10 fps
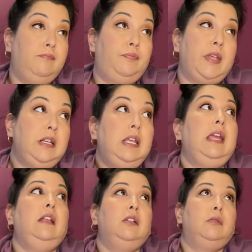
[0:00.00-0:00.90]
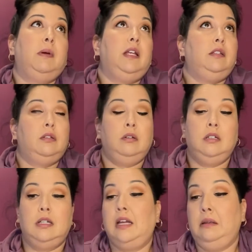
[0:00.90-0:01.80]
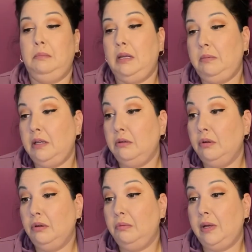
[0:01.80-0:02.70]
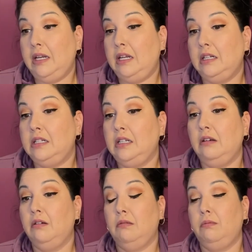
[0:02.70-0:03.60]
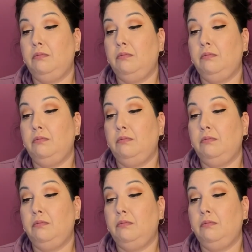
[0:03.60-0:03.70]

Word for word: engaged by a certain time. Maybe you were waiting to